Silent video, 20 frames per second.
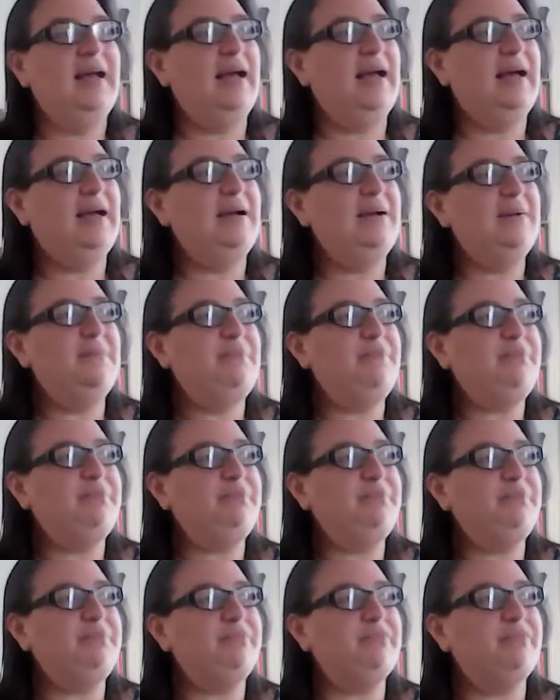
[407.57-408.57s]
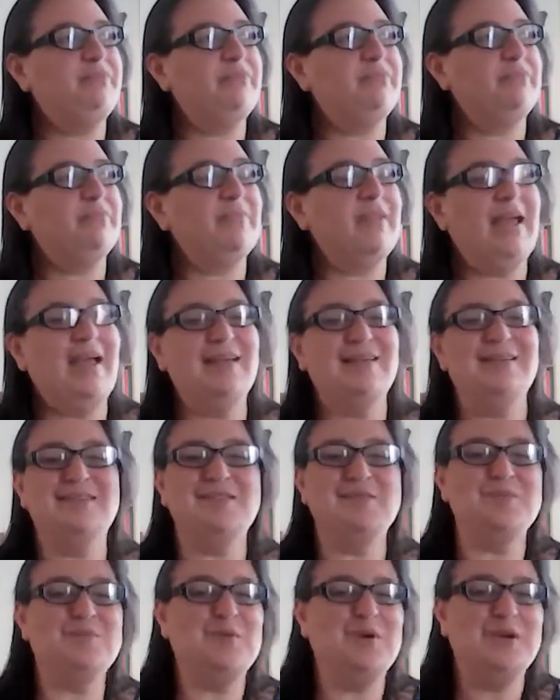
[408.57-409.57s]
and
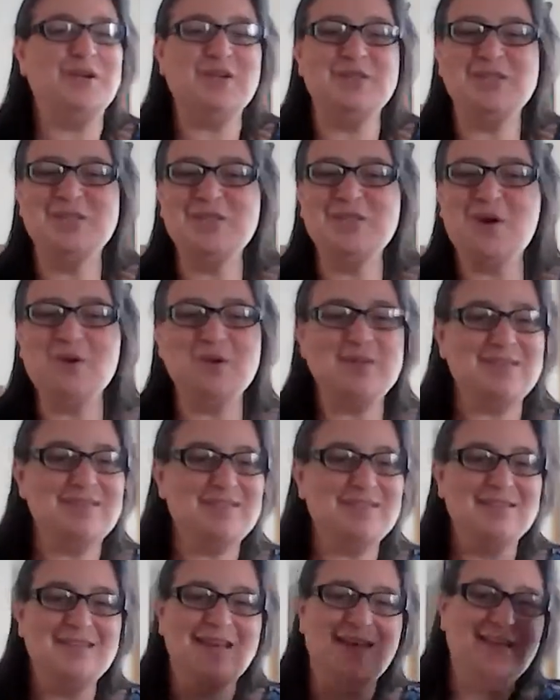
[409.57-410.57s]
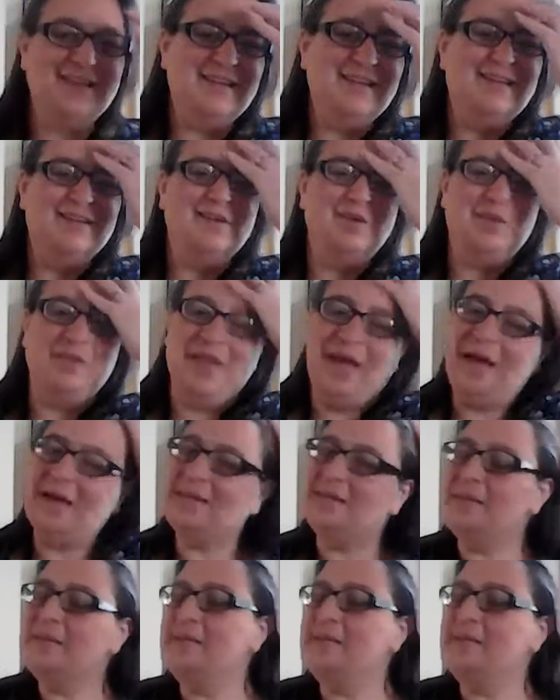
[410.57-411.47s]
you work on songs and all of that.